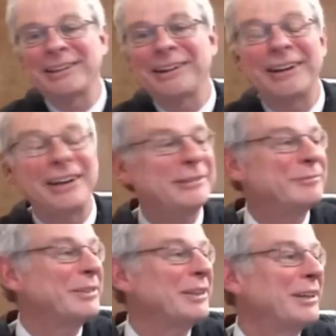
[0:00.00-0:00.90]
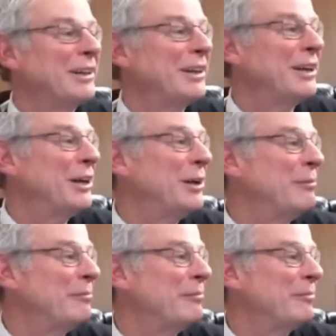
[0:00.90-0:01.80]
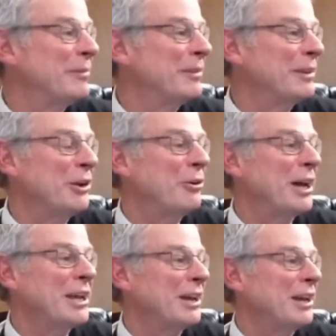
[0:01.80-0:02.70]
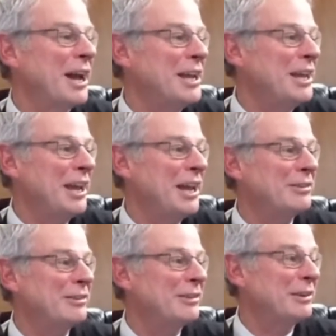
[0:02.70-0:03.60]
All right. Um, you know, and I and I can't.